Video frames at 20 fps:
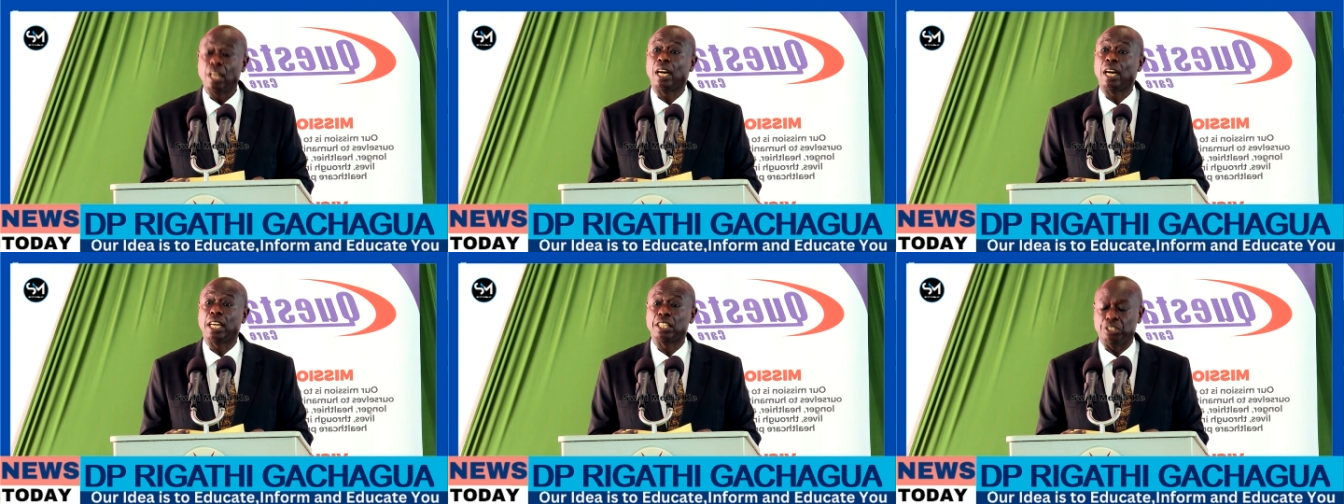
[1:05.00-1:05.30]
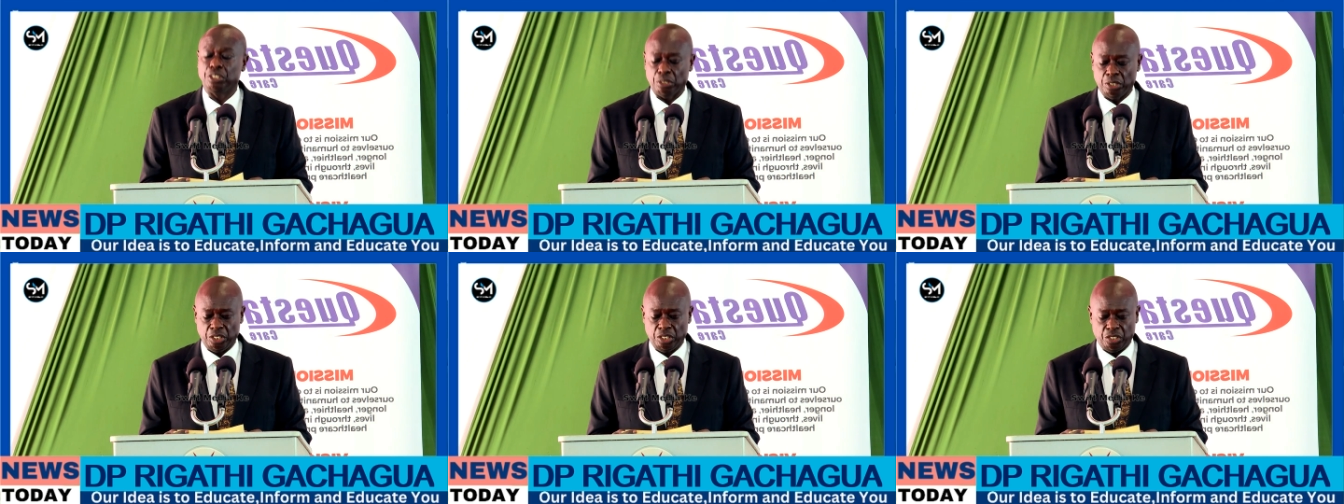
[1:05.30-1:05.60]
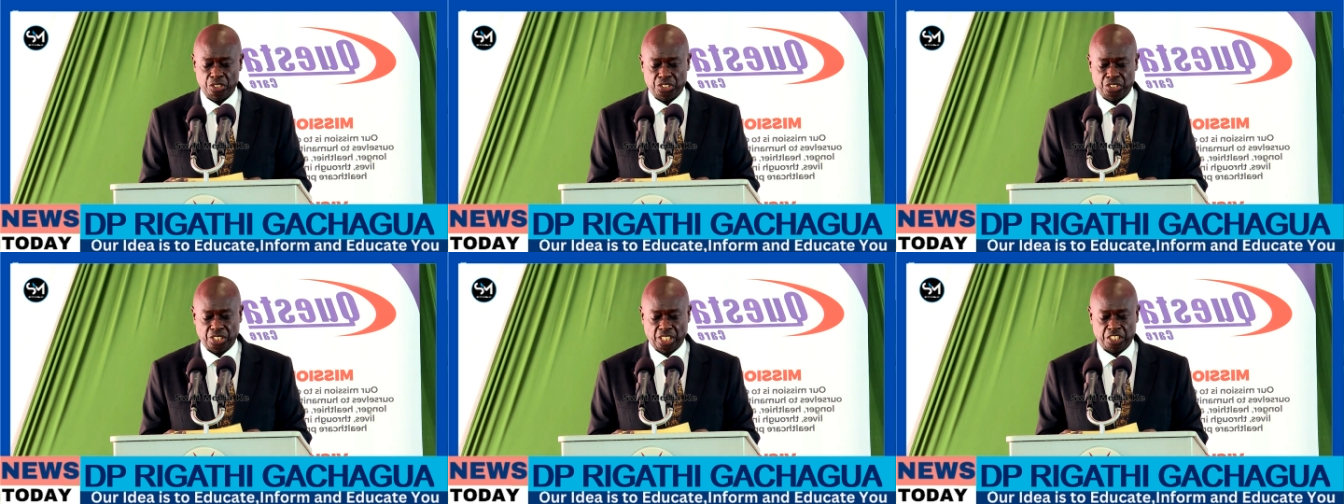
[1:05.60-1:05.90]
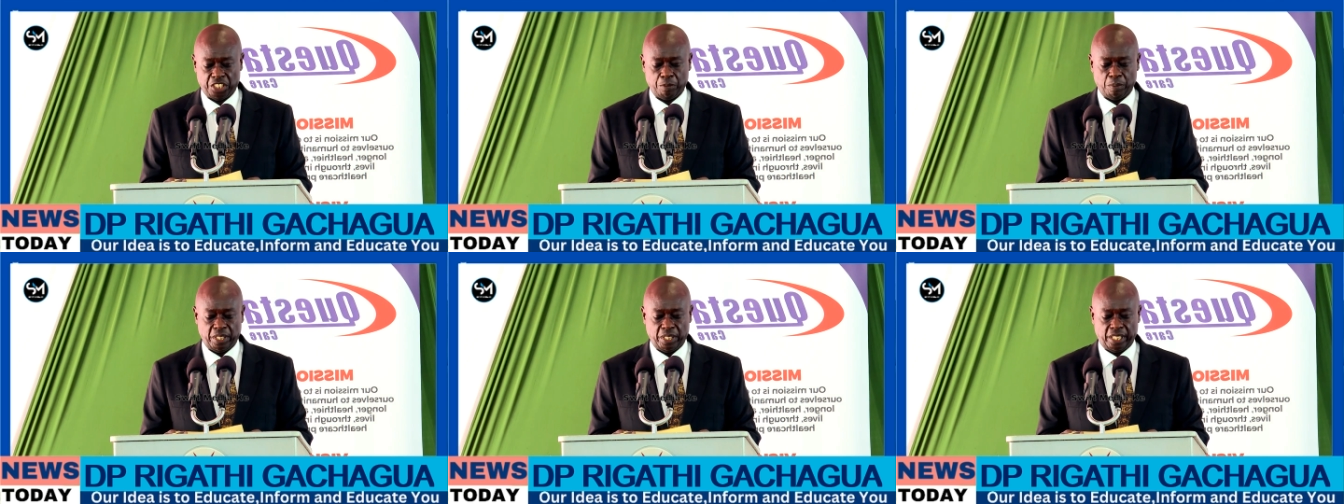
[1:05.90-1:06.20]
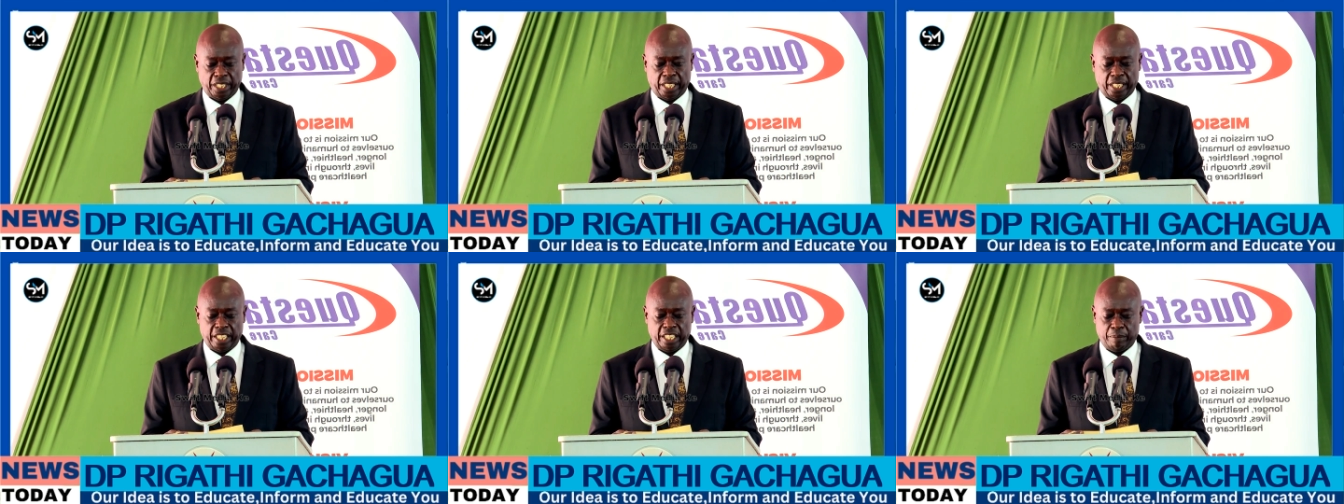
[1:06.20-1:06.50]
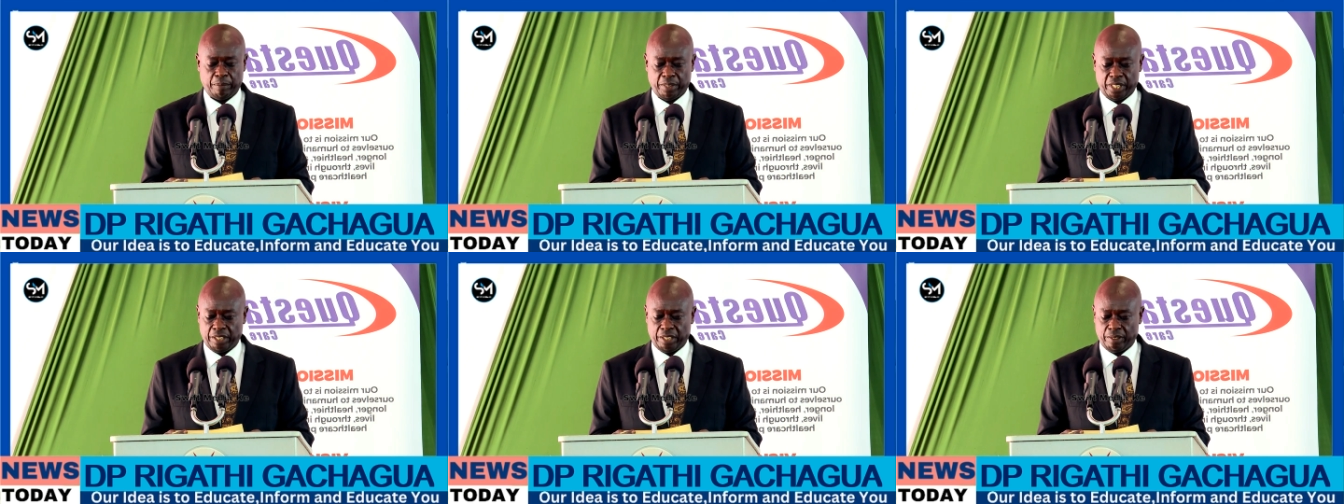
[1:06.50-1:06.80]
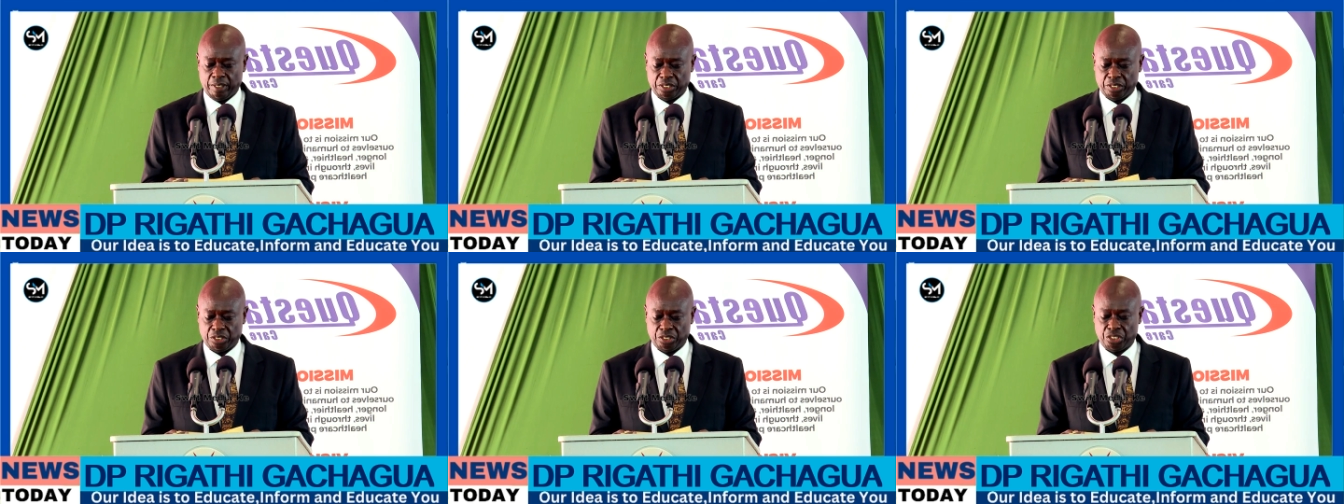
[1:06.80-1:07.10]
A joint research by the Kenya
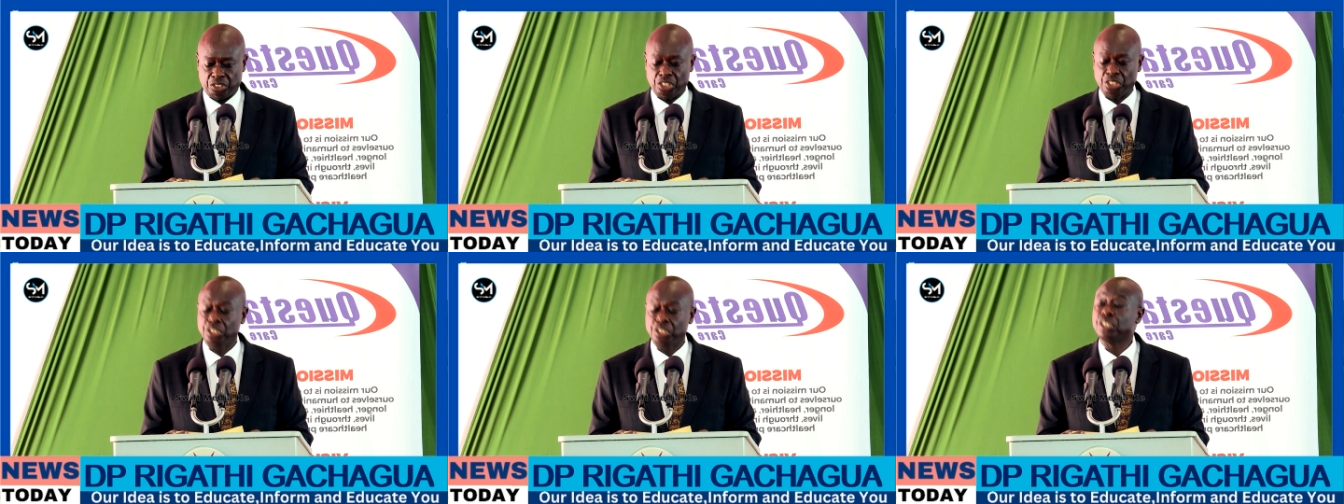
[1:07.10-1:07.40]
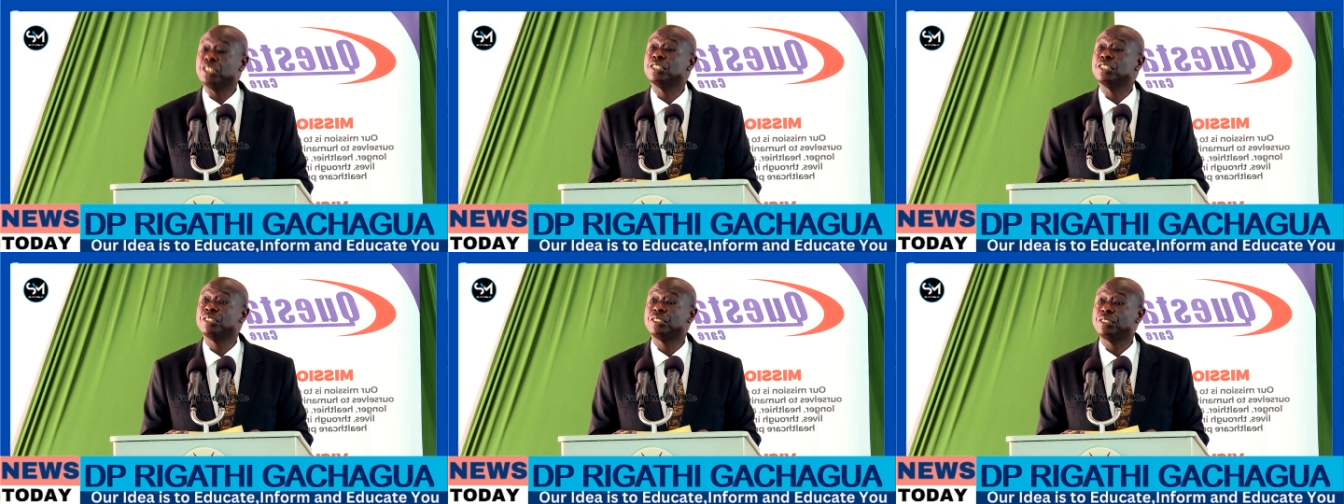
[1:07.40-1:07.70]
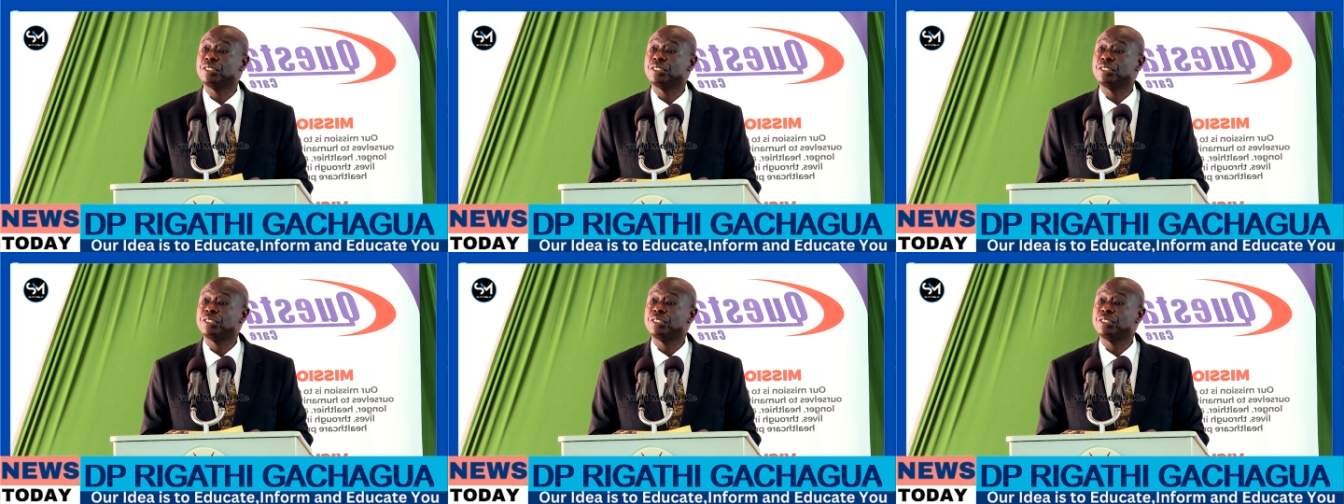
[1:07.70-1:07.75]
Medical Association,